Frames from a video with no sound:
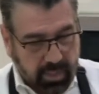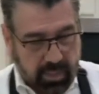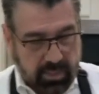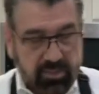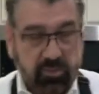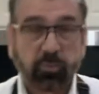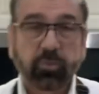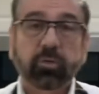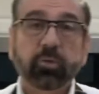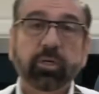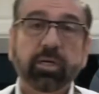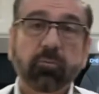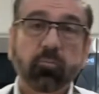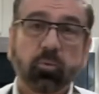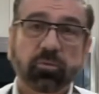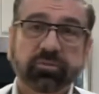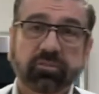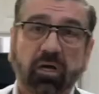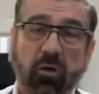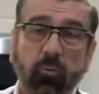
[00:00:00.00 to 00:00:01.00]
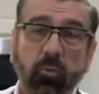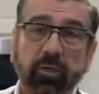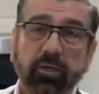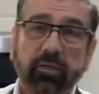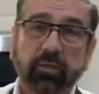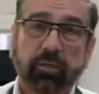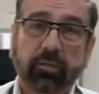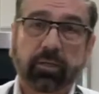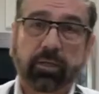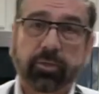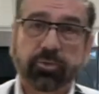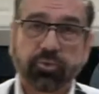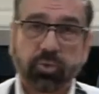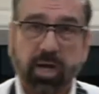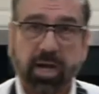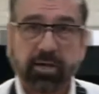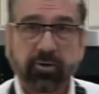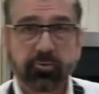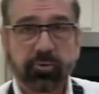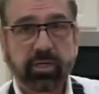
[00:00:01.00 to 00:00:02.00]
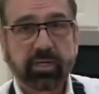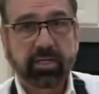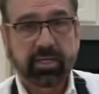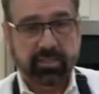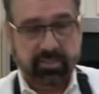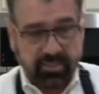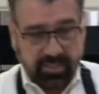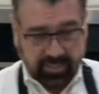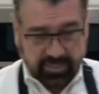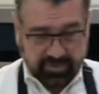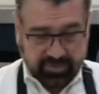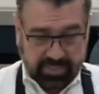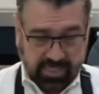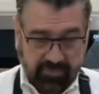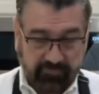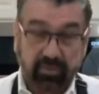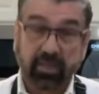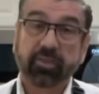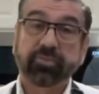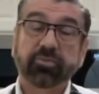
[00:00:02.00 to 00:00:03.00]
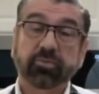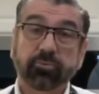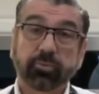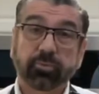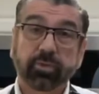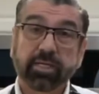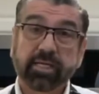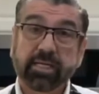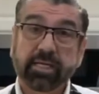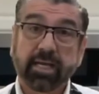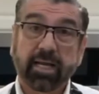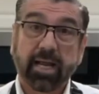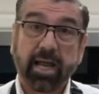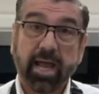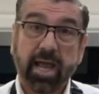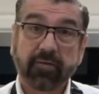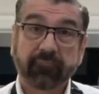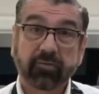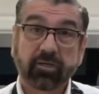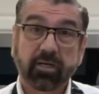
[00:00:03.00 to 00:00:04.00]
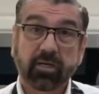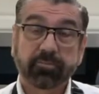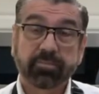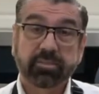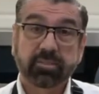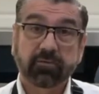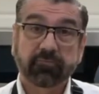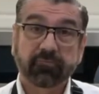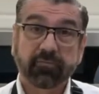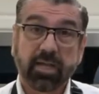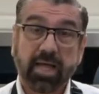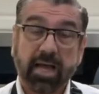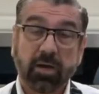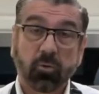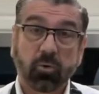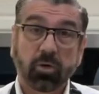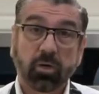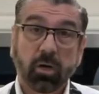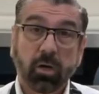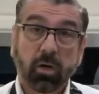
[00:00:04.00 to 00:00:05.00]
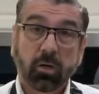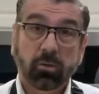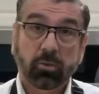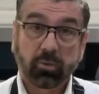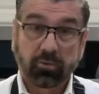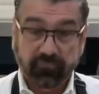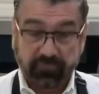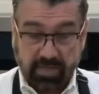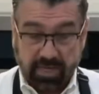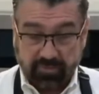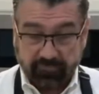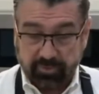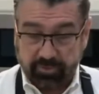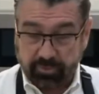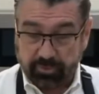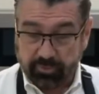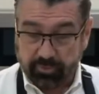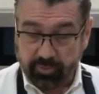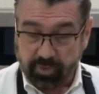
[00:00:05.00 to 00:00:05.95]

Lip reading: So we'll go ahead and we'll start working on our dry ingredients. Like I said, I've got 3.5 cups of bread flour, or 500